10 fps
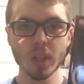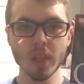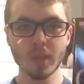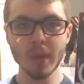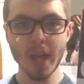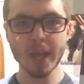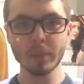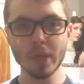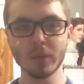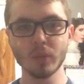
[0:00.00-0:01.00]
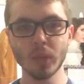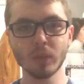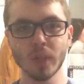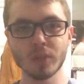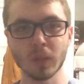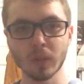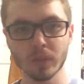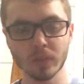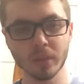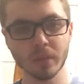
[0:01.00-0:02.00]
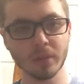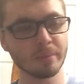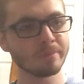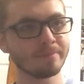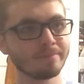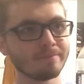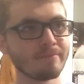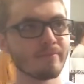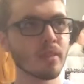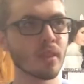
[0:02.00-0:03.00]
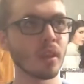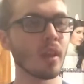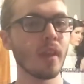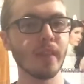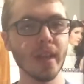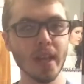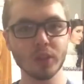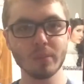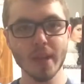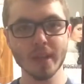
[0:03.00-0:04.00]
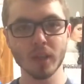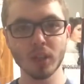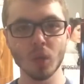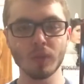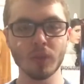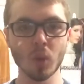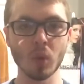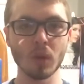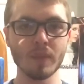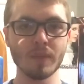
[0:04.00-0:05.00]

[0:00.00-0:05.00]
Him, Hank Pym, and Reed Richards, they actually make a clone of Thor